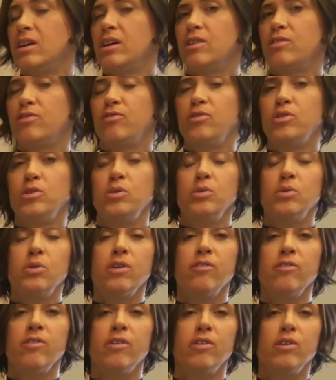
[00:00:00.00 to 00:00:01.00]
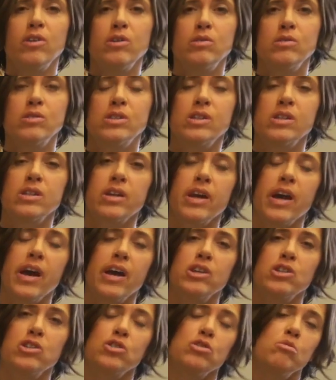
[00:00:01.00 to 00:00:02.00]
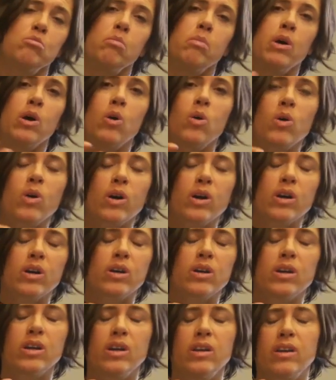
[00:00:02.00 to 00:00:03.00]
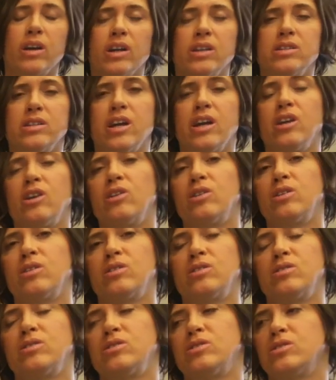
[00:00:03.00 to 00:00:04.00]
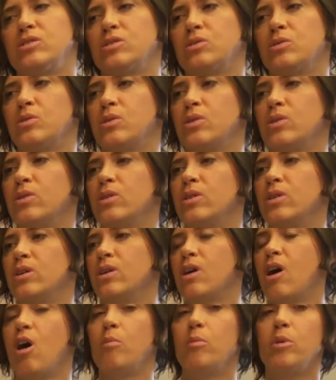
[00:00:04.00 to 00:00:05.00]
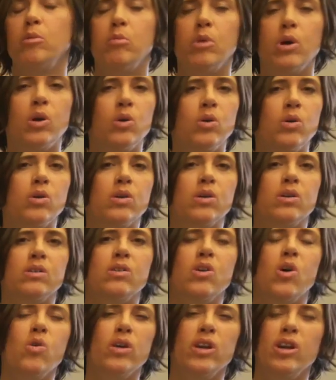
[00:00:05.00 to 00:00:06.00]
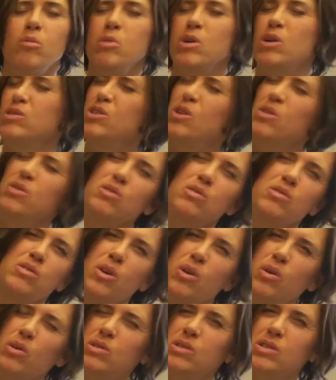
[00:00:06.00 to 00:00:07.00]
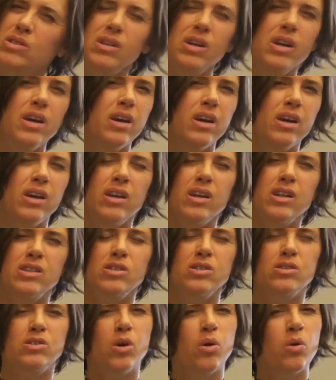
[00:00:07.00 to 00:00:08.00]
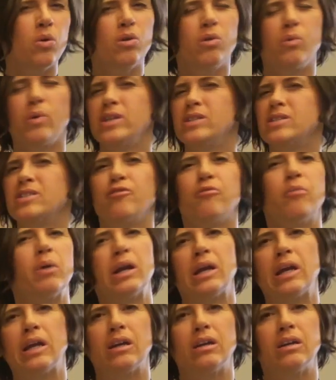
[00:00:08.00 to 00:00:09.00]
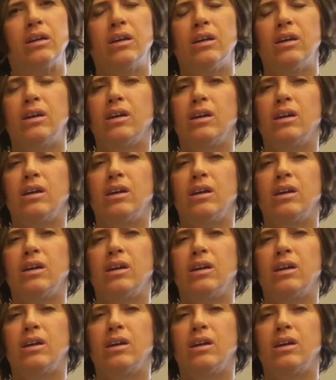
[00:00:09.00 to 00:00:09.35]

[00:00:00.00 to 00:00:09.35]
If you ever use the cashew milk in the containers or the almond milk, coconut milk, don't use those. It's a total waste of money.